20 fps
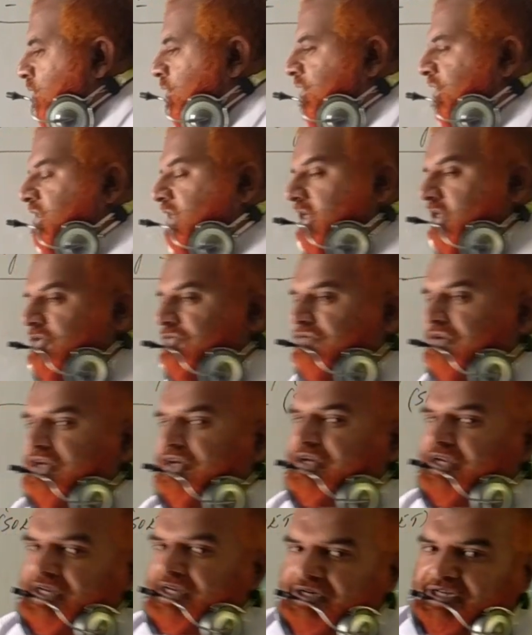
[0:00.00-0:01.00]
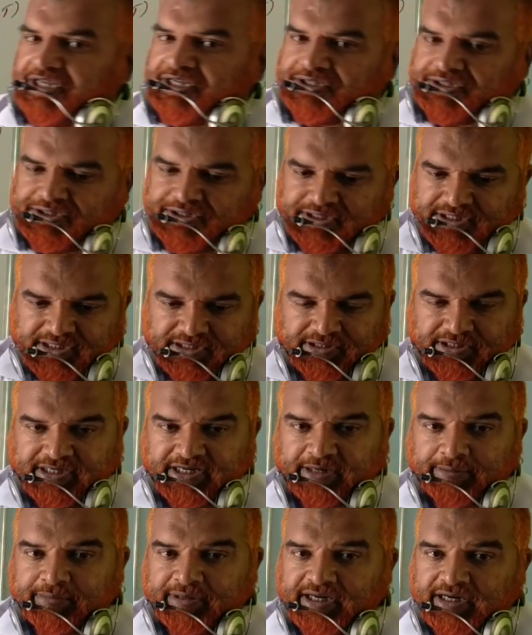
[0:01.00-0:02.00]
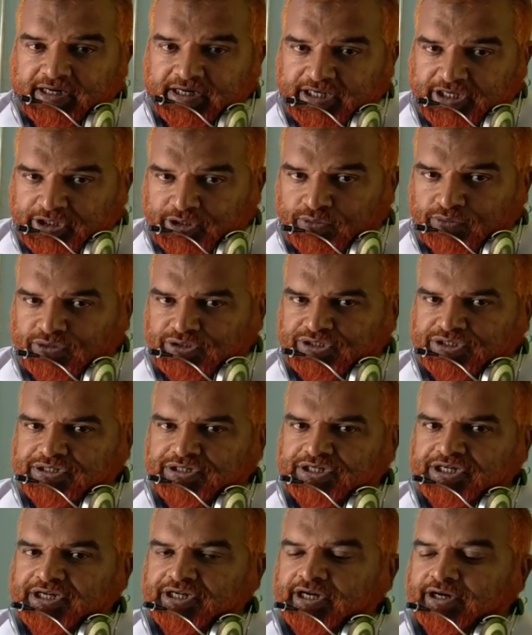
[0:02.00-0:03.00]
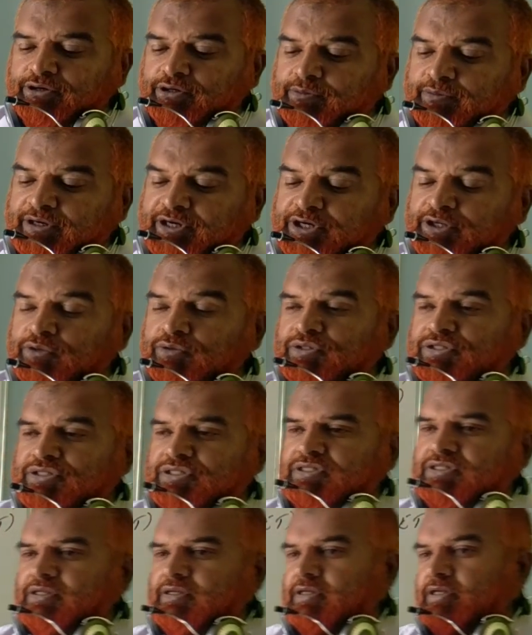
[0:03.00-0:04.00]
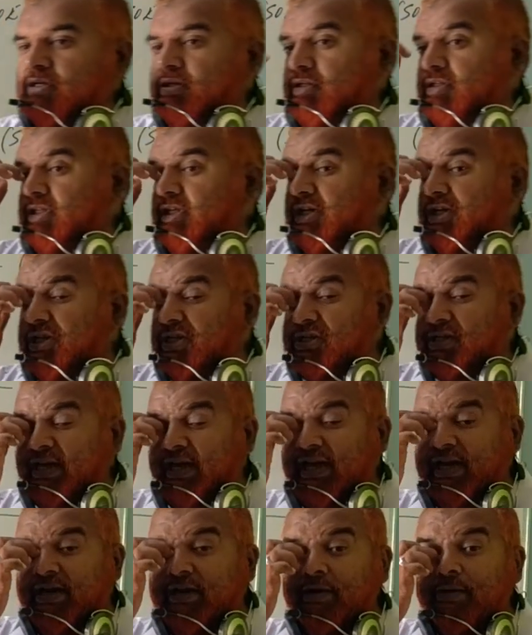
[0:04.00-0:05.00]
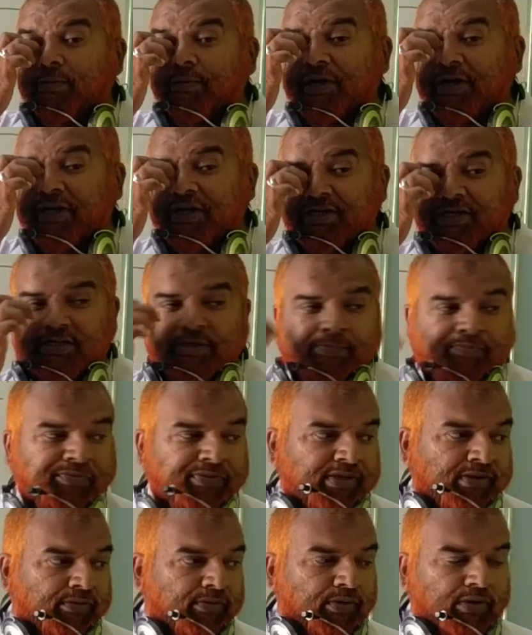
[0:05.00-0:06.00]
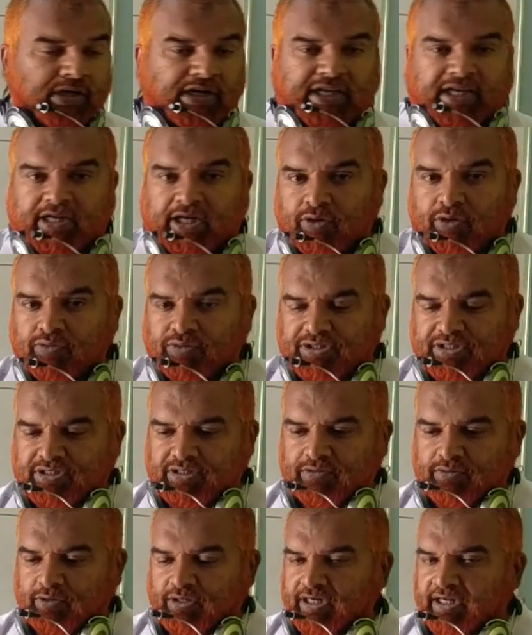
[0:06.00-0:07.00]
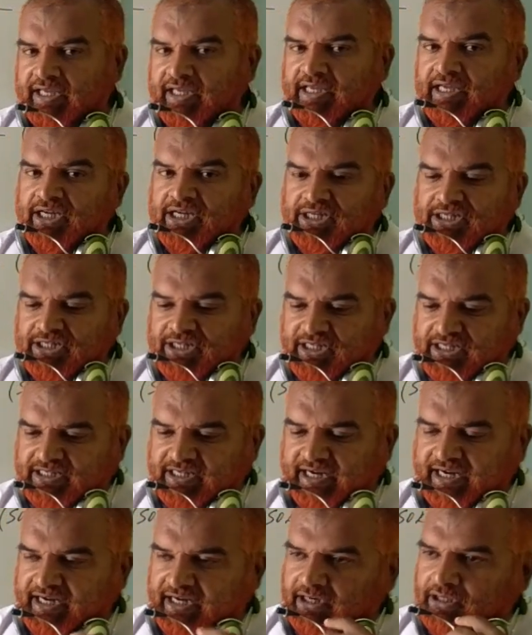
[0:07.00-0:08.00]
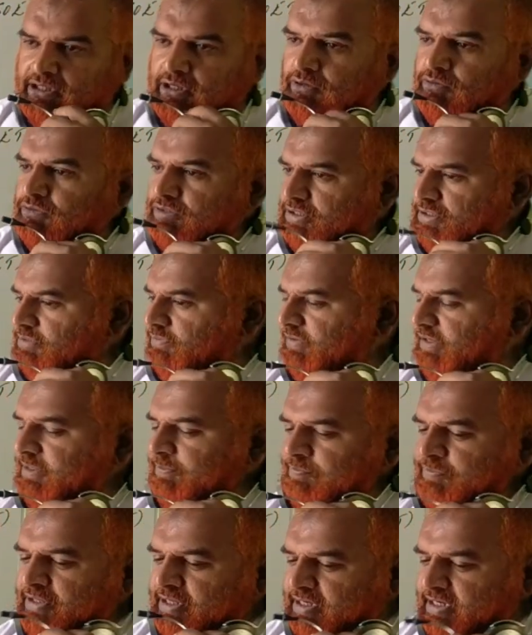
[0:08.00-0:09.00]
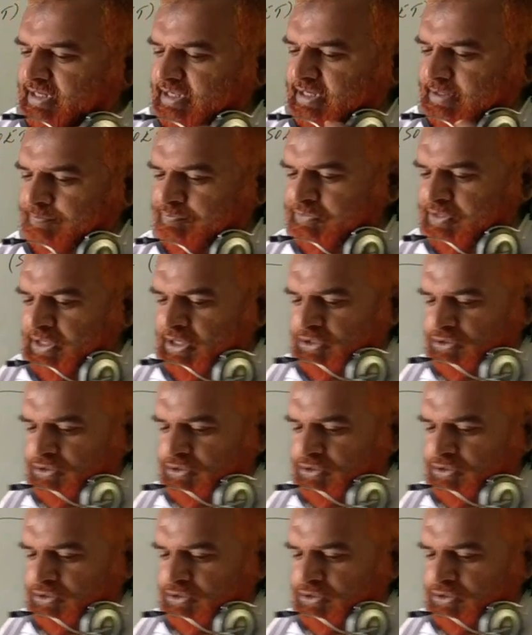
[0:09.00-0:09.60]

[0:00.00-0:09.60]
So these are the 3 techniques that are mainly used in order to produce the desired breeds. Only cows, only desired cows, right? Clear.